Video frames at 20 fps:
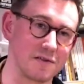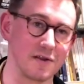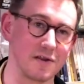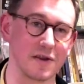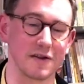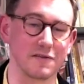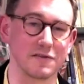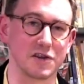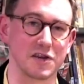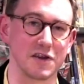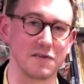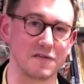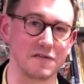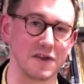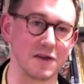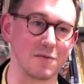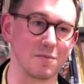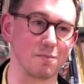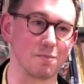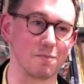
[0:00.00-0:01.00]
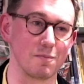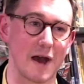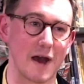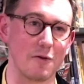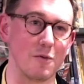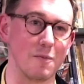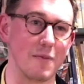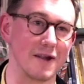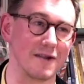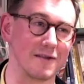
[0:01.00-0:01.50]
kind of shifting
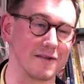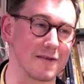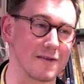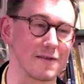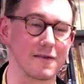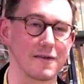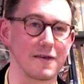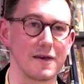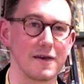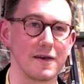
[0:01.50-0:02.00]
power balance.